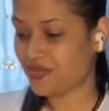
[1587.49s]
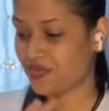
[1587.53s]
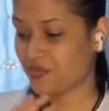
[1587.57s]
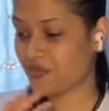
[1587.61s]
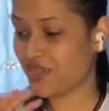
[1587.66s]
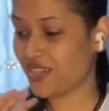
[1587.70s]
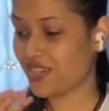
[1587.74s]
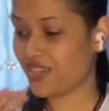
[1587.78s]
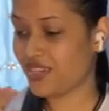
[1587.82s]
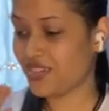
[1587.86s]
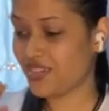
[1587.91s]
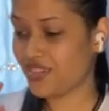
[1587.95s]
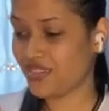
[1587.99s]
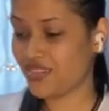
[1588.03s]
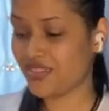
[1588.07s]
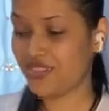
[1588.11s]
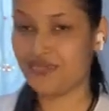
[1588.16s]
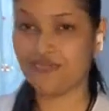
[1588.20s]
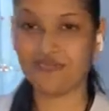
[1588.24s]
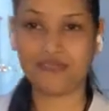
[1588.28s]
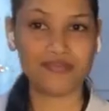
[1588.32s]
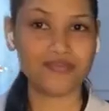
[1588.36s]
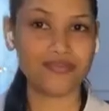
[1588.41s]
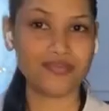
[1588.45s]
But
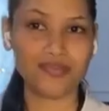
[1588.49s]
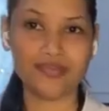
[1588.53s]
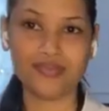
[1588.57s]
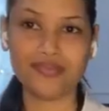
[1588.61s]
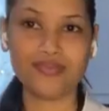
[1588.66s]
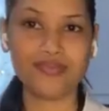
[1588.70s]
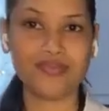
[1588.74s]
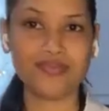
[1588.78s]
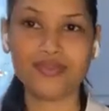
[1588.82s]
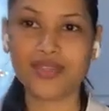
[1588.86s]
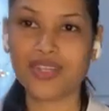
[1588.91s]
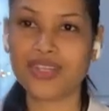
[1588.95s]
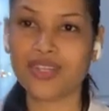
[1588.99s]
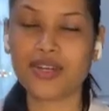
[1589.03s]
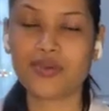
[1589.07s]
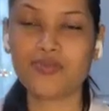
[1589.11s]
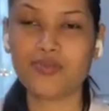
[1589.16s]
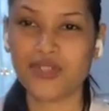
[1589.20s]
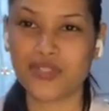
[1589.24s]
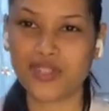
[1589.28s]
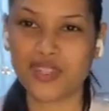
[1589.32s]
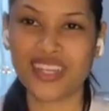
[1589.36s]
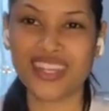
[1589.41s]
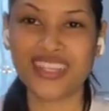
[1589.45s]
come
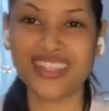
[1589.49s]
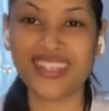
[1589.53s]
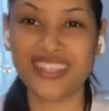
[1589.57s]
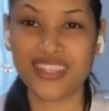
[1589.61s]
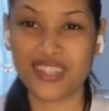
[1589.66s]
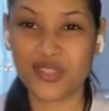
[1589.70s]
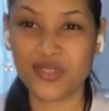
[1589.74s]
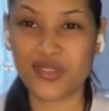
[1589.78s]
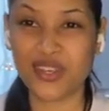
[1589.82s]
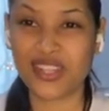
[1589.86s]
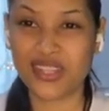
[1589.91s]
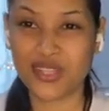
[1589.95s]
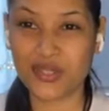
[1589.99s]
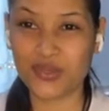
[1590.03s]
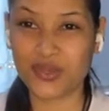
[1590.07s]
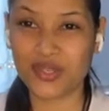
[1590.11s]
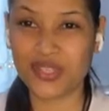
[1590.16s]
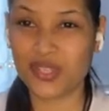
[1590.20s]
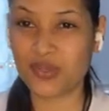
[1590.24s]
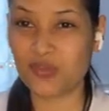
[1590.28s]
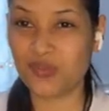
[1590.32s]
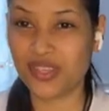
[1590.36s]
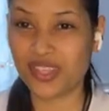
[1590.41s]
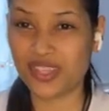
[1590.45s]
on, you guys need to try this
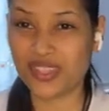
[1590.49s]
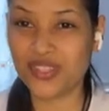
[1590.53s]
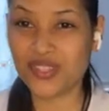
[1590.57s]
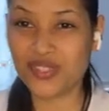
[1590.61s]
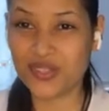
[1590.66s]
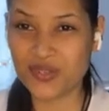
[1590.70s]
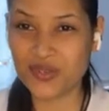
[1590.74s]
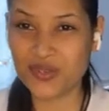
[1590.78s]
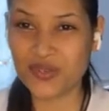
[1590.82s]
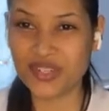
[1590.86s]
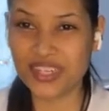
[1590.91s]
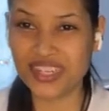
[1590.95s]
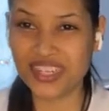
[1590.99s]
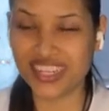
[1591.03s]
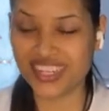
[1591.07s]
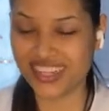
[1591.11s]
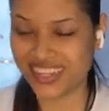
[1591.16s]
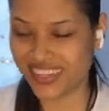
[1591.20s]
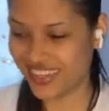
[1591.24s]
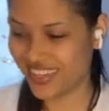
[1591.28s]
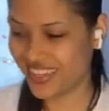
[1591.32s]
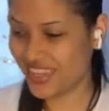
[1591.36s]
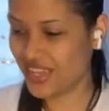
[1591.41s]
recipe. It's so good.